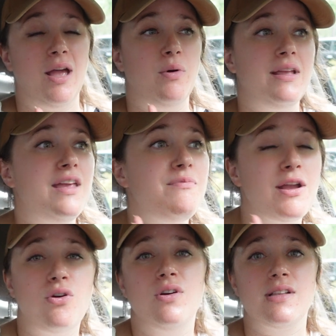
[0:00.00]
I want to give my
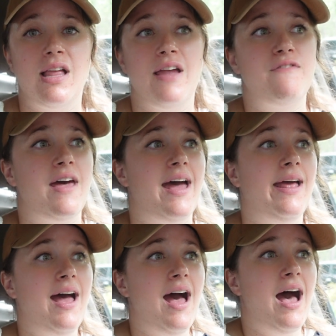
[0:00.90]
girls a life that
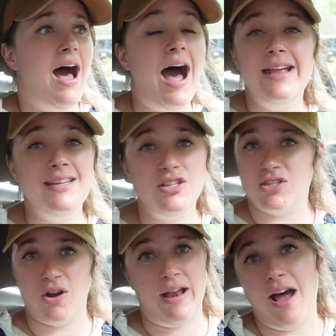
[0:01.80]
I didn't
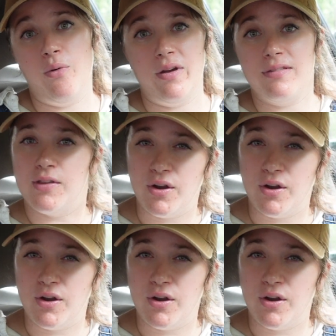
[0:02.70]
start out with.